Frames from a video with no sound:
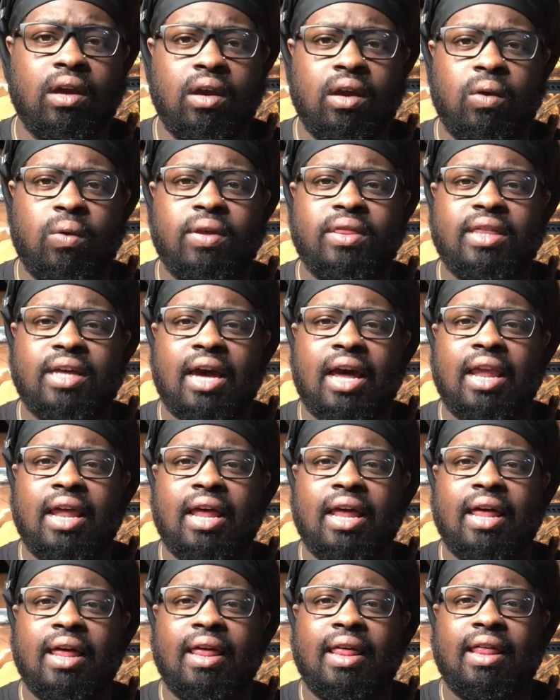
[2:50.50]
with
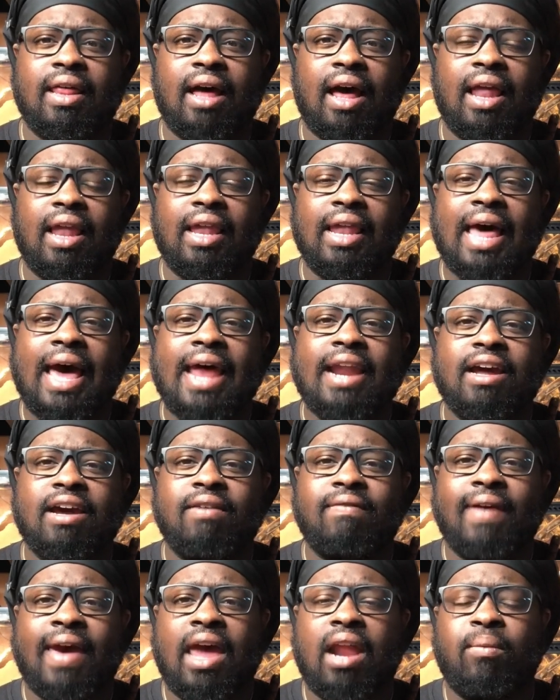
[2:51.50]
a lot
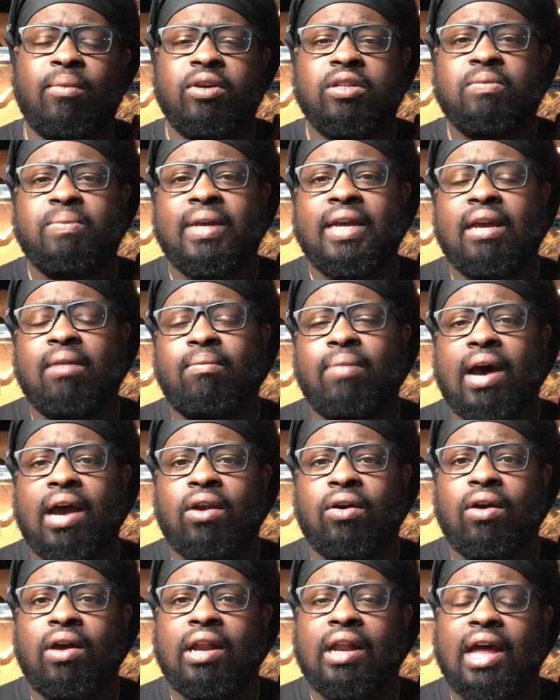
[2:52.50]
of animals being bought
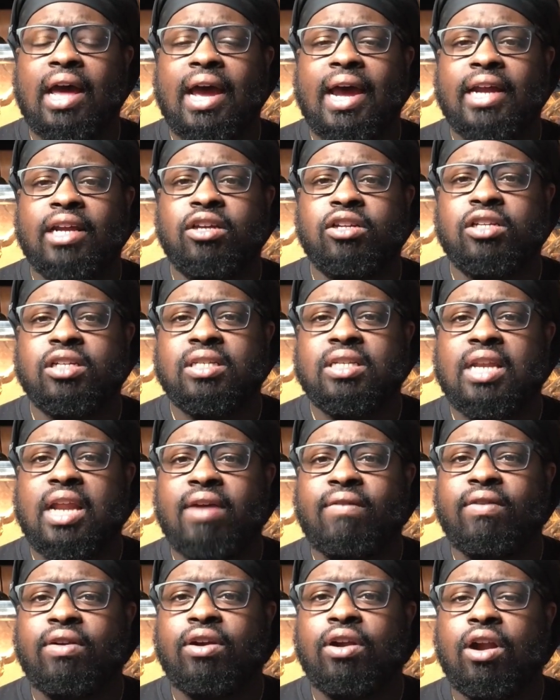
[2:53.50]
online, you just
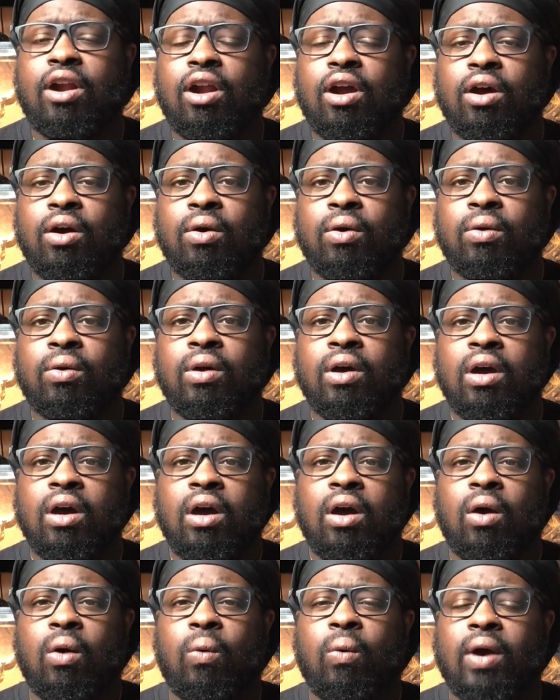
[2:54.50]
never know
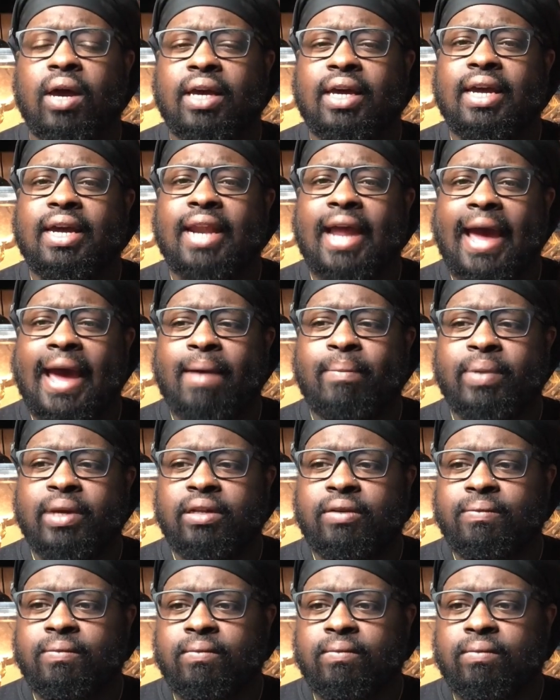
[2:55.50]
what can
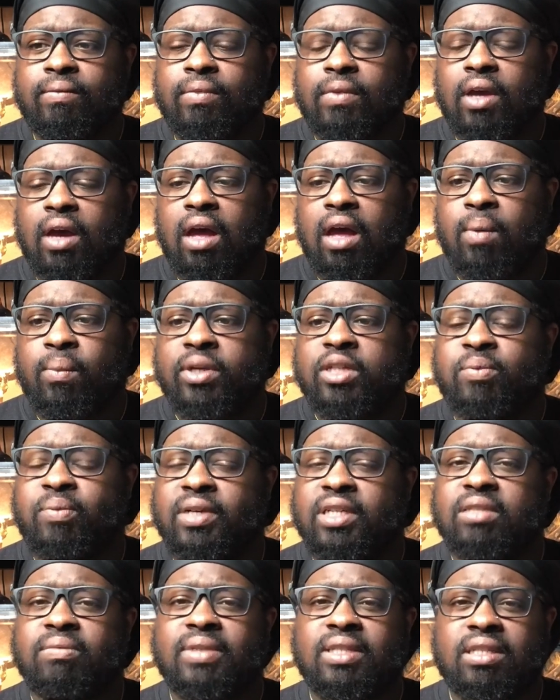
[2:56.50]
happen. Which
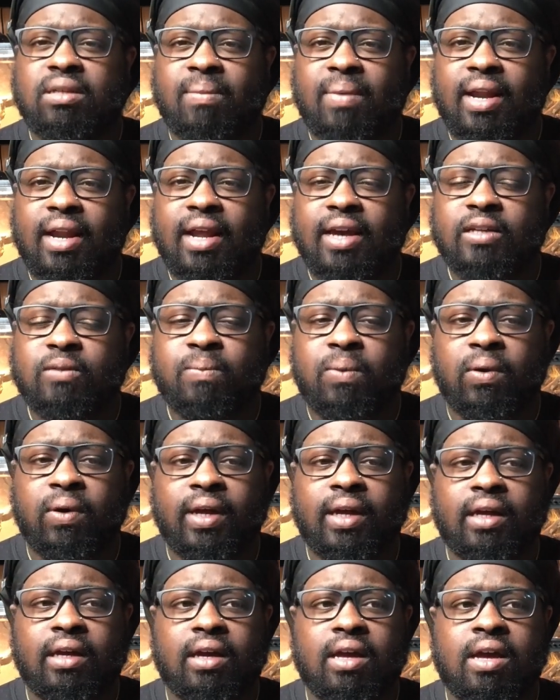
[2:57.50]
brings me to my next
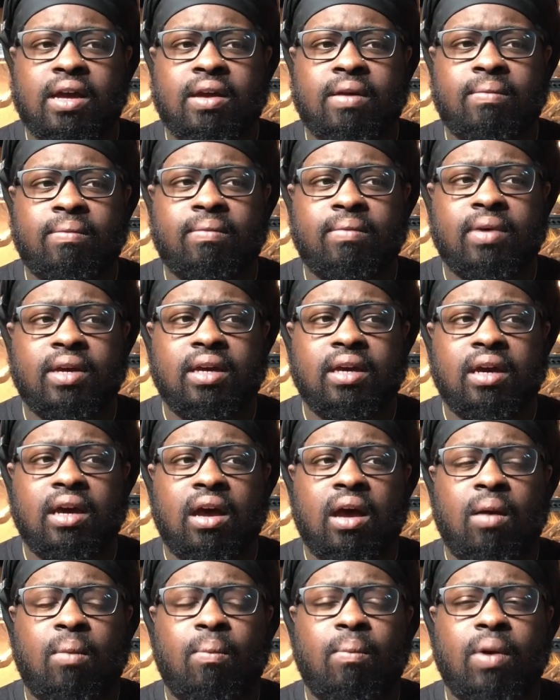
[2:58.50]
point.
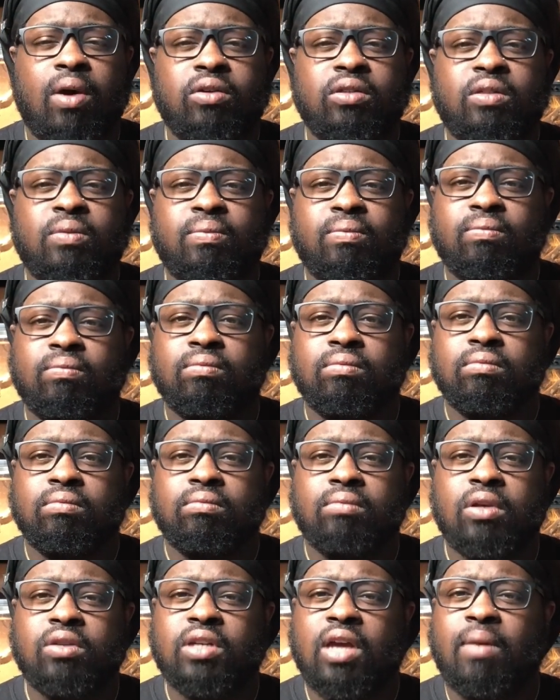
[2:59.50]
Most
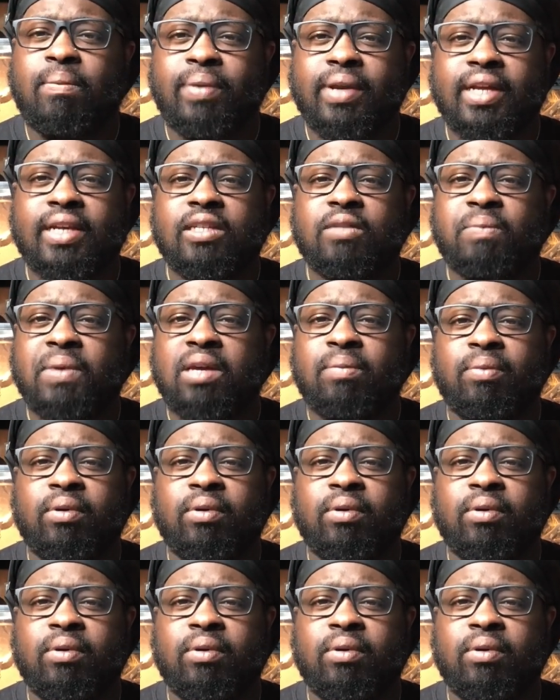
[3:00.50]
companies, people,